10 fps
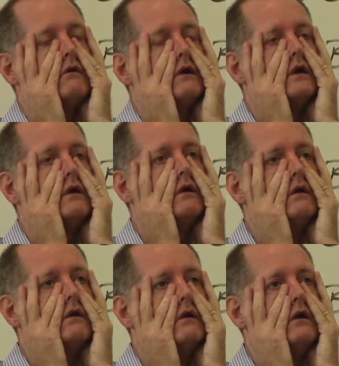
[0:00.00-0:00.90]
Right?
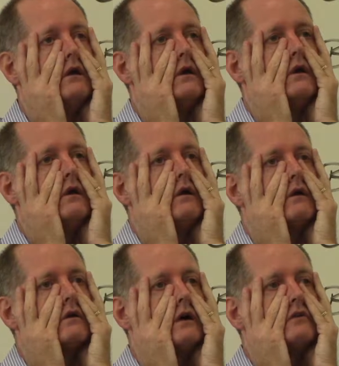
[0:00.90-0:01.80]

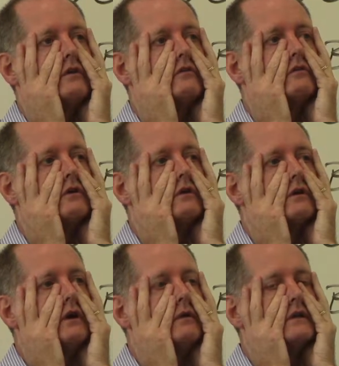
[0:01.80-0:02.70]
God says to Jonah,
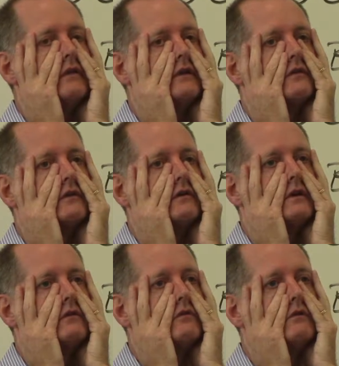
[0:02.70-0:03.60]
go and tell the
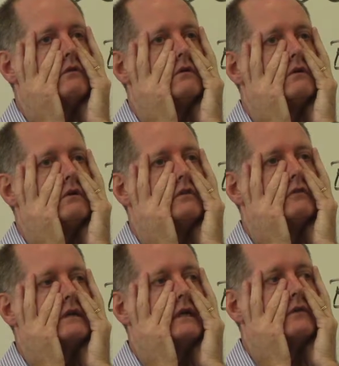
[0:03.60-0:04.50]
Assyrians,
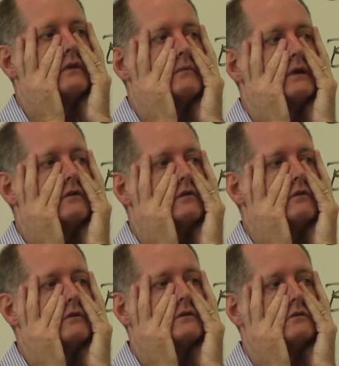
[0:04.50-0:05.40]
3 days I'm going to
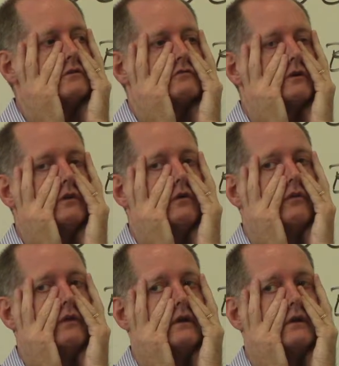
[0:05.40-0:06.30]
destroy the whole
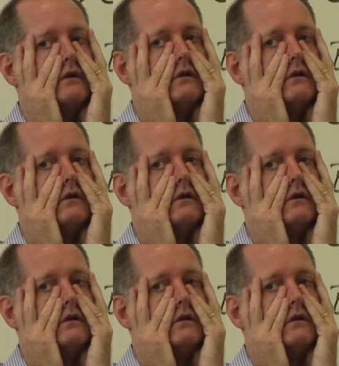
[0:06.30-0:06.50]
city.